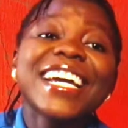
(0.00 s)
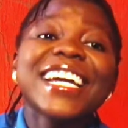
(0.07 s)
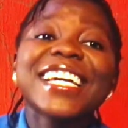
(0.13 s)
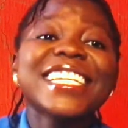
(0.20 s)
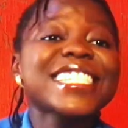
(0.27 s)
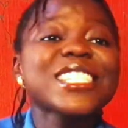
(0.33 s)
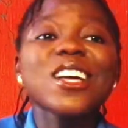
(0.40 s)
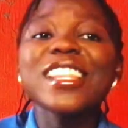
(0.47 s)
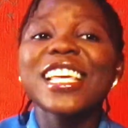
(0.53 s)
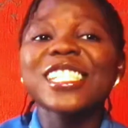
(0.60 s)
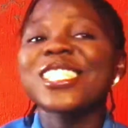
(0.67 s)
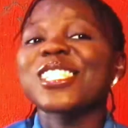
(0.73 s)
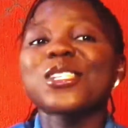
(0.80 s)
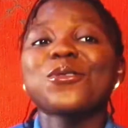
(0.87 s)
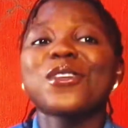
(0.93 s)
It's not a
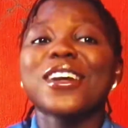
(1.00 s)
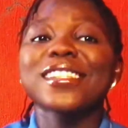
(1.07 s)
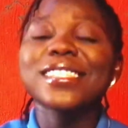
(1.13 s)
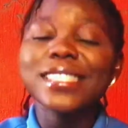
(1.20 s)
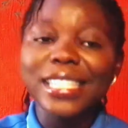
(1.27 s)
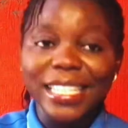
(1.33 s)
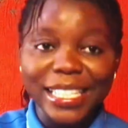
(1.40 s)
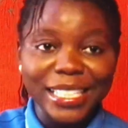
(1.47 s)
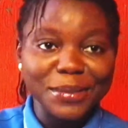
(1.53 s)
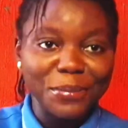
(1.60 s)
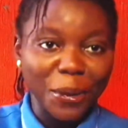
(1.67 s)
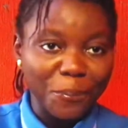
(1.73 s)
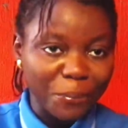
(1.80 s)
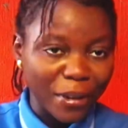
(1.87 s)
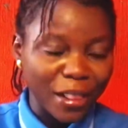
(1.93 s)
serious thing,
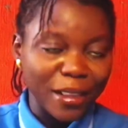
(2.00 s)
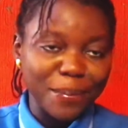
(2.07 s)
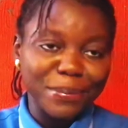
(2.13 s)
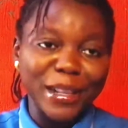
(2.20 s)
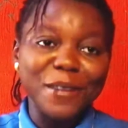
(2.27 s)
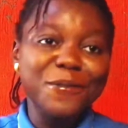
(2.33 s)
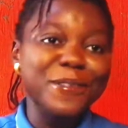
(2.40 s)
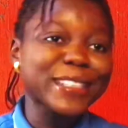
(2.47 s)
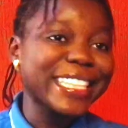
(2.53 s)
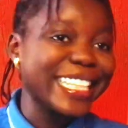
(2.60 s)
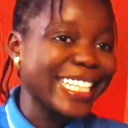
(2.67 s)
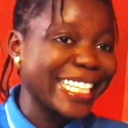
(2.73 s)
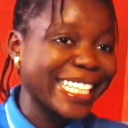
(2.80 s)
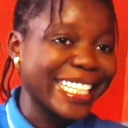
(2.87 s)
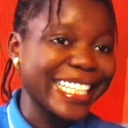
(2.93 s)
but
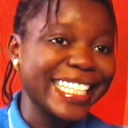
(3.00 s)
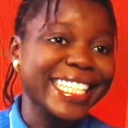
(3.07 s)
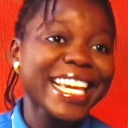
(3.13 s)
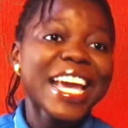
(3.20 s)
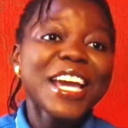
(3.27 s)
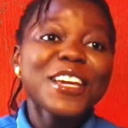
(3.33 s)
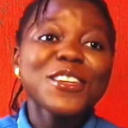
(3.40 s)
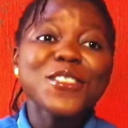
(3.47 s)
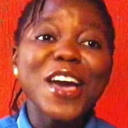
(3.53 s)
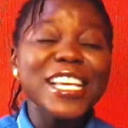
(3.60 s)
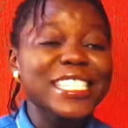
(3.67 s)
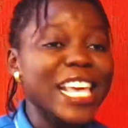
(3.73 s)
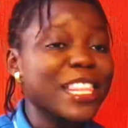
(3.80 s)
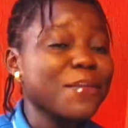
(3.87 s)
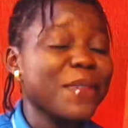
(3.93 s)
playfully. You know, I
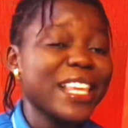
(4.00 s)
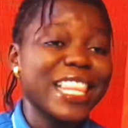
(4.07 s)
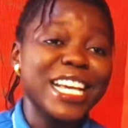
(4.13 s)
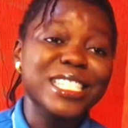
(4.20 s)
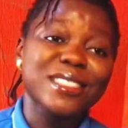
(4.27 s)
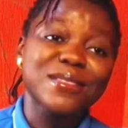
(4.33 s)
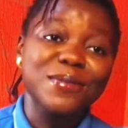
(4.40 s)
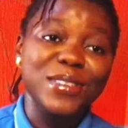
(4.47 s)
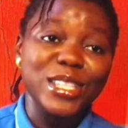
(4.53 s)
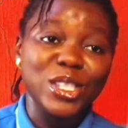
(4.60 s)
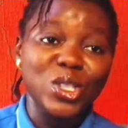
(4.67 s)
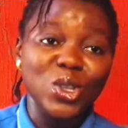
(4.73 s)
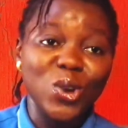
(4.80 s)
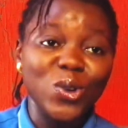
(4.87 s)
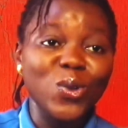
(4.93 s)
said in my last
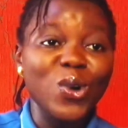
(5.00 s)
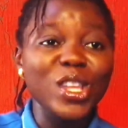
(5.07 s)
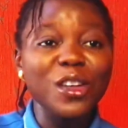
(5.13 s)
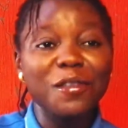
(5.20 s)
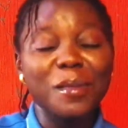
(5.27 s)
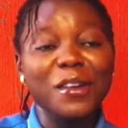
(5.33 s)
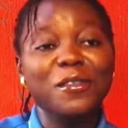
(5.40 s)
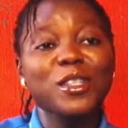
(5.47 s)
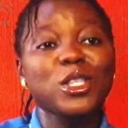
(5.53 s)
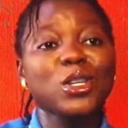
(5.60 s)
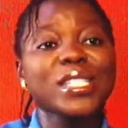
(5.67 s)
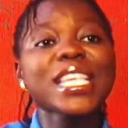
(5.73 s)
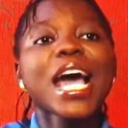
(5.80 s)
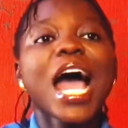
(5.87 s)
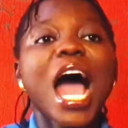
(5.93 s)
video, one of my
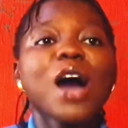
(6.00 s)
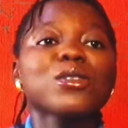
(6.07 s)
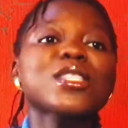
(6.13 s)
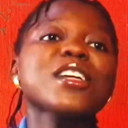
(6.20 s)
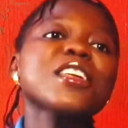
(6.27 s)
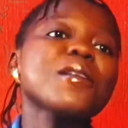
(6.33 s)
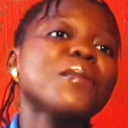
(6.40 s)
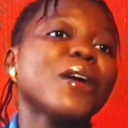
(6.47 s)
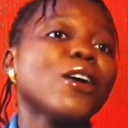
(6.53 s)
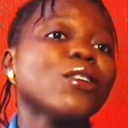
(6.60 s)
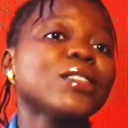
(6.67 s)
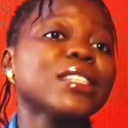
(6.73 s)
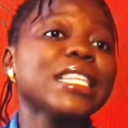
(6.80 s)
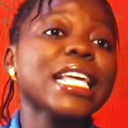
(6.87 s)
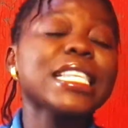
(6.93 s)
videos, I was talking
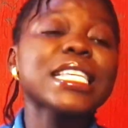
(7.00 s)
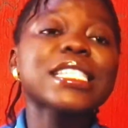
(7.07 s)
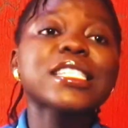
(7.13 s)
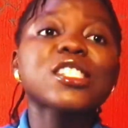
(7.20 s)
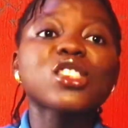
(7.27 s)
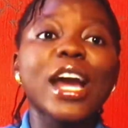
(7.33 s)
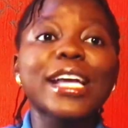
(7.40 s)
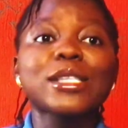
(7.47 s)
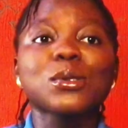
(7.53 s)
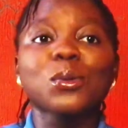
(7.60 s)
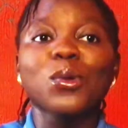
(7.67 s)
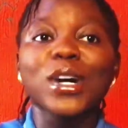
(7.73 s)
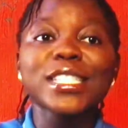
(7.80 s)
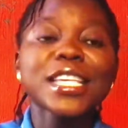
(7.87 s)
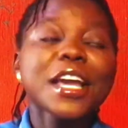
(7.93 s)
about ladies try to
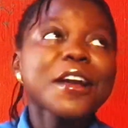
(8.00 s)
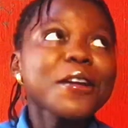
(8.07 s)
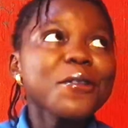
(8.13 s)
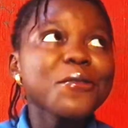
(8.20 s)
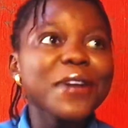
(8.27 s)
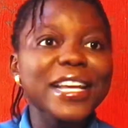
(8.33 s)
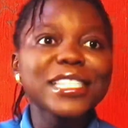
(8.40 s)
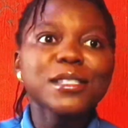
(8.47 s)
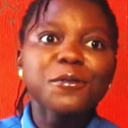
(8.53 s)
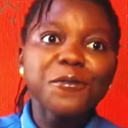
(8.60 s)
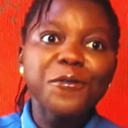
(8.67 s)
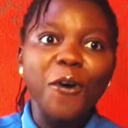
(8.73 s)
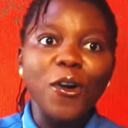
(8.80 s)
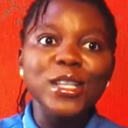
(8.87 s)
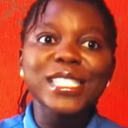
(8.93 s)
what? Create
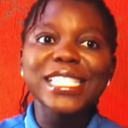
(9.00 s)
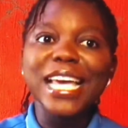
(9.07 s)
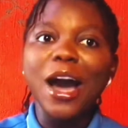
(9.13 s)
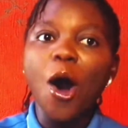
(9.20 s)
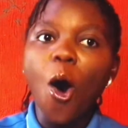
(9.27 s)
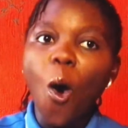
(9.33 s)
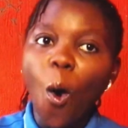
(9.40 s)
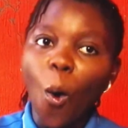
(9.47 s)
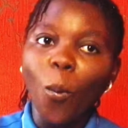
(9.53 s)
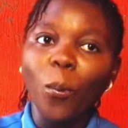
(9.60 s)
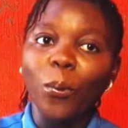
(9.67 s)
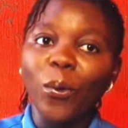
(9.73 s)
false hope.